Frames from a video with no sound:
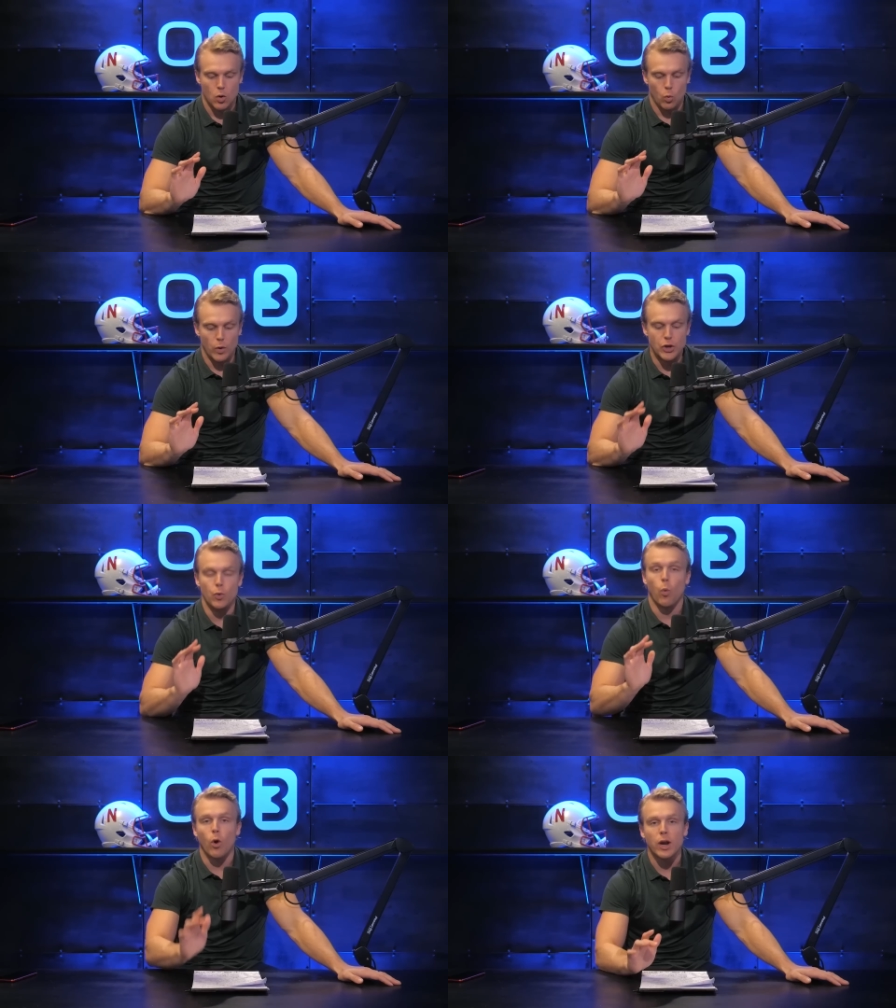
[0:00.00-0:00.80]
When you
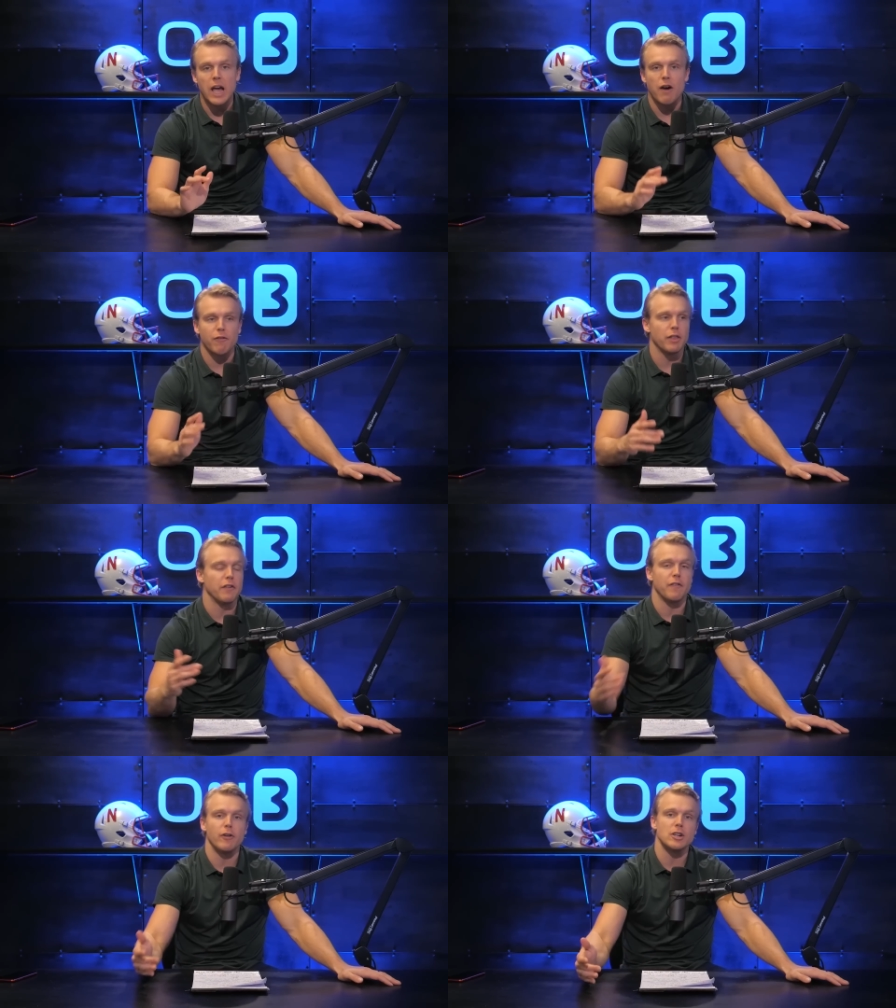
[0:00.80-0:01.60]
work out for the
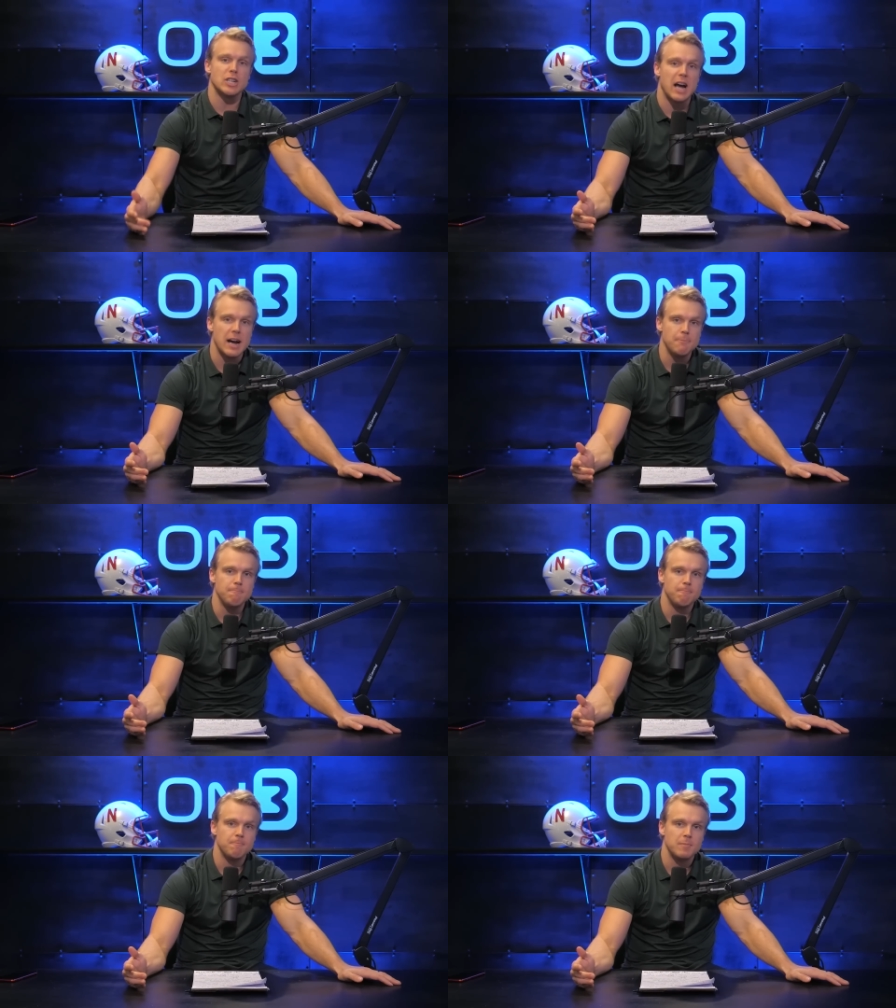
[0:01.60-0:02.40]
first time,
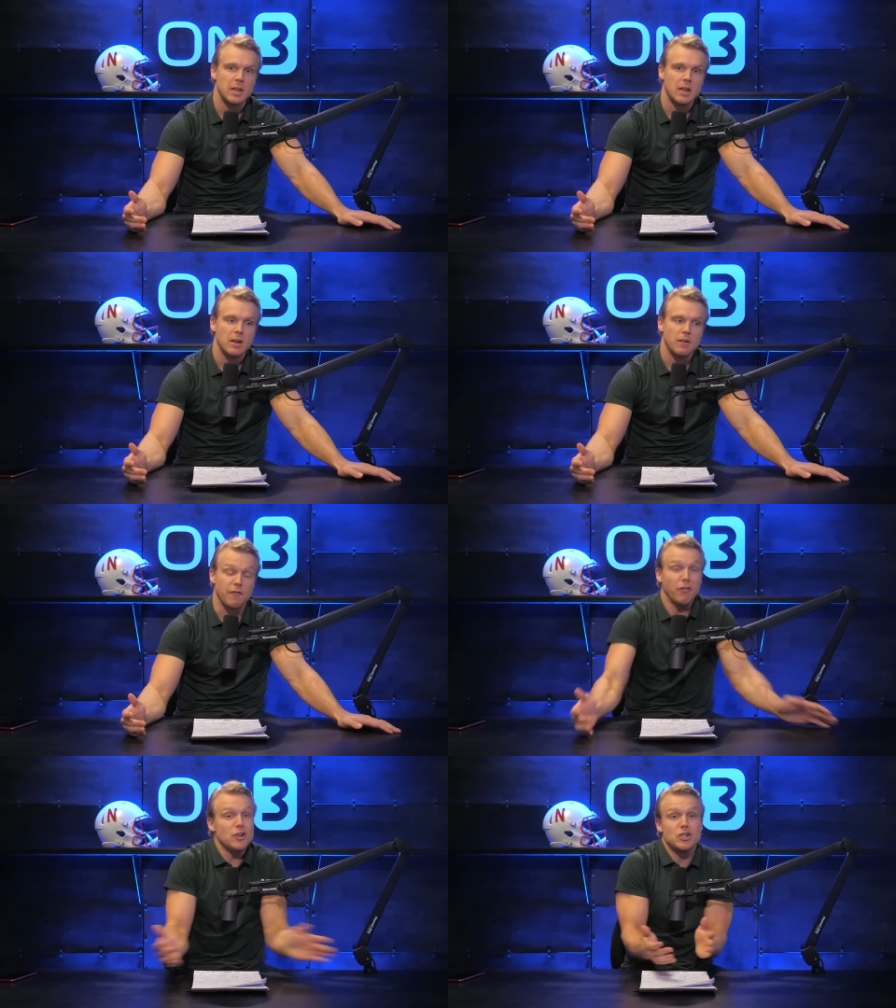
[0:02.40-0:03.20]

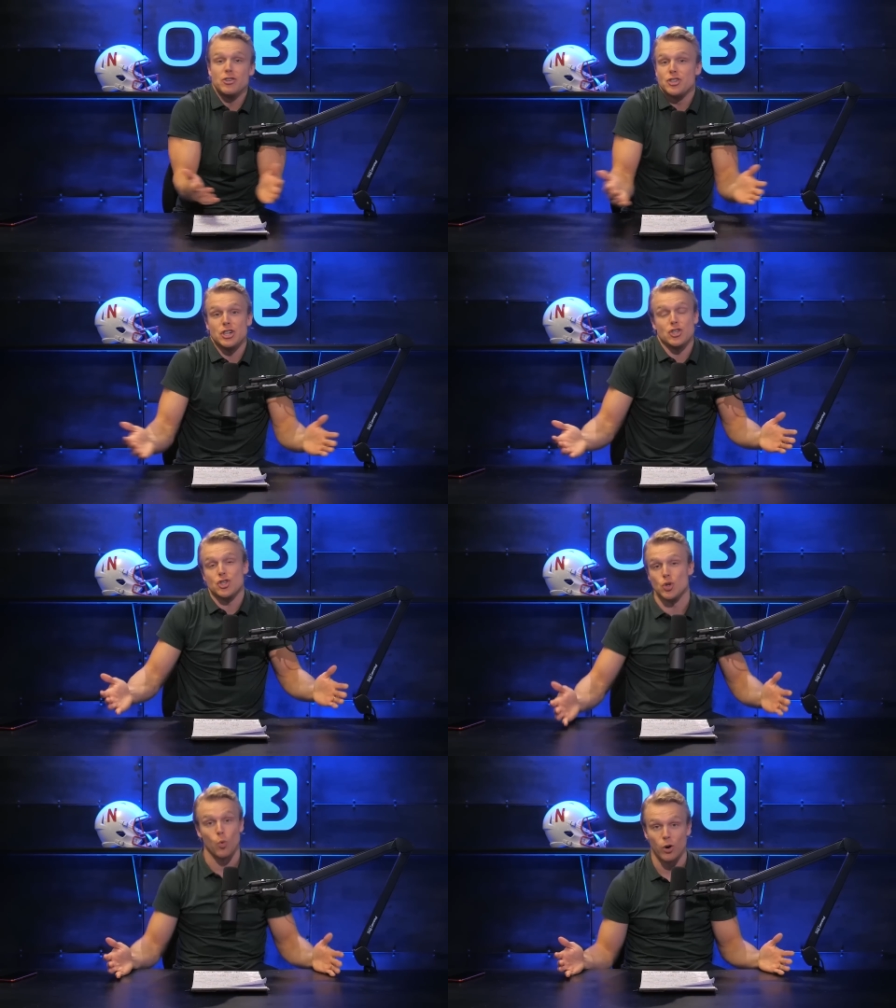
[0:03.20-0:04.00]
first you're just
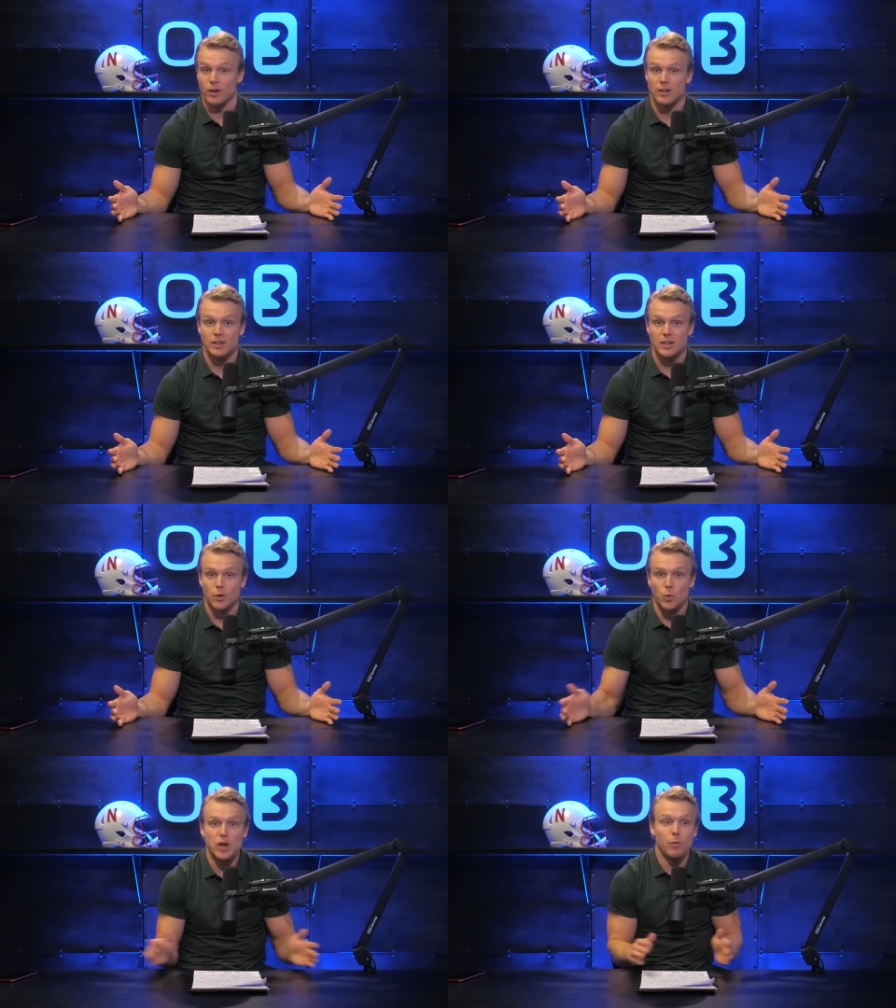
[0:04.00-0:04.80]
sore.
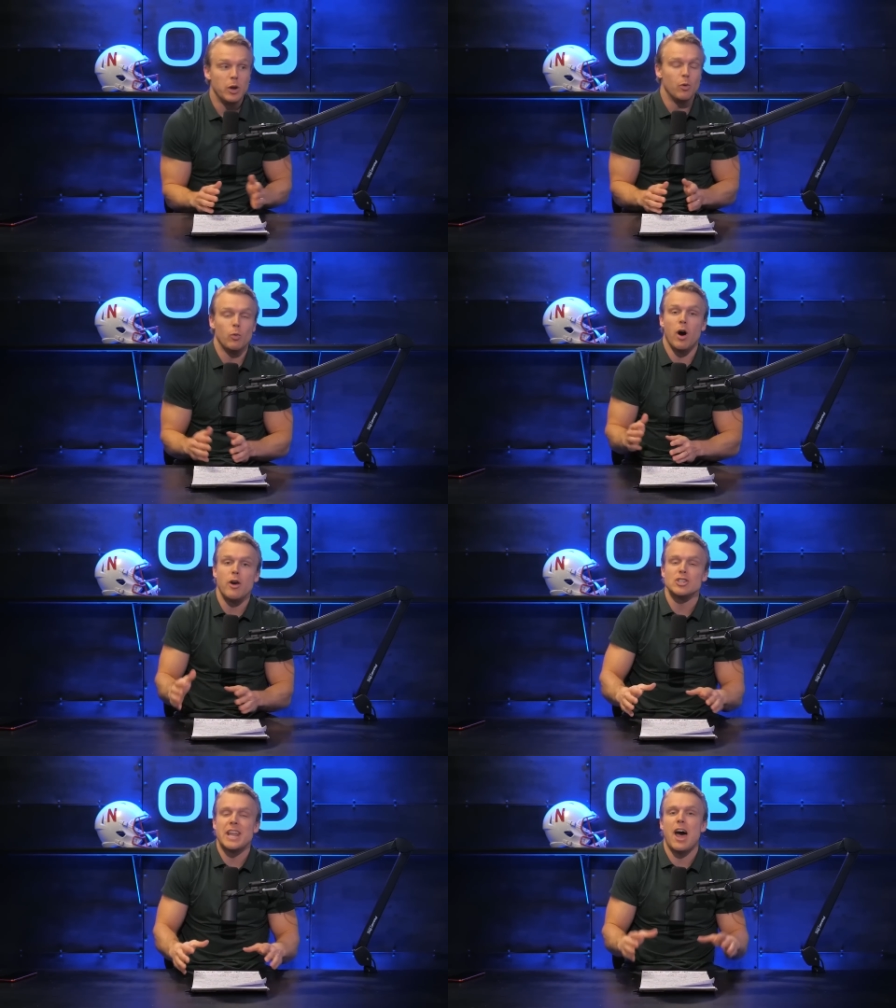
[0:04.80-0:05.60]
When you
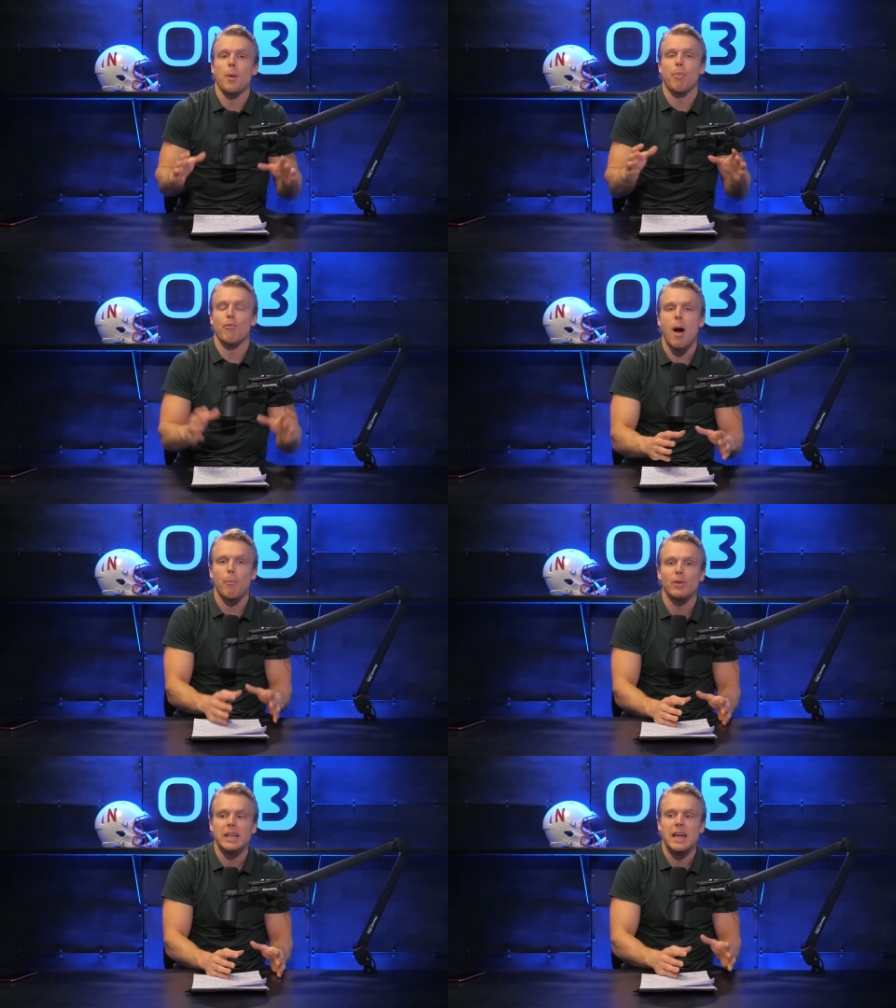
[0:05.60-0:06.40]
understand how to
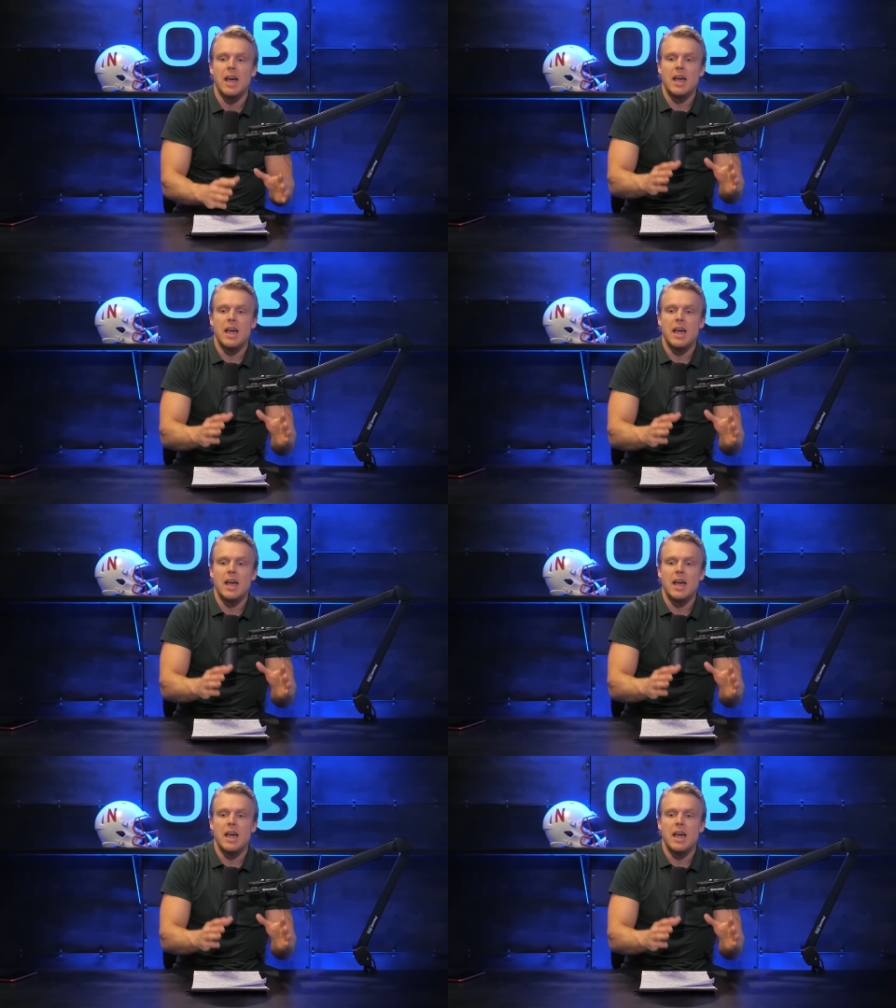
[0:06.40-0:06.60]
properly